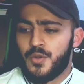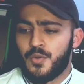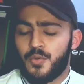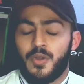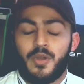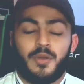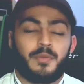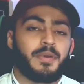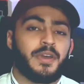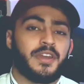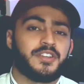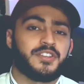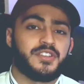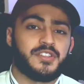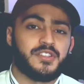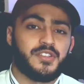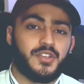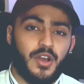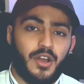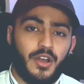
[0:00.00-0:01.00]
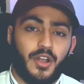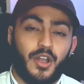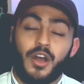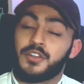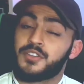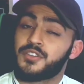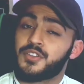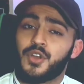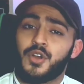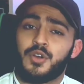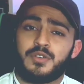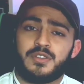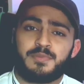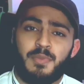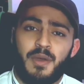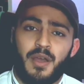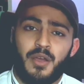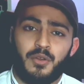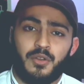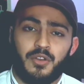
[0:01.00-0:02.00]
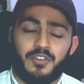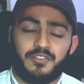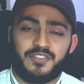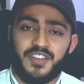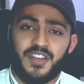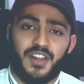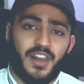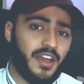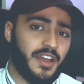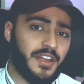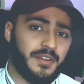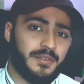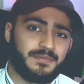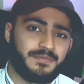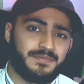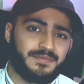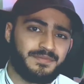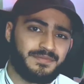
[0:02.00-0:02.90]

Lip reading: where patients undergo a spiral of decline,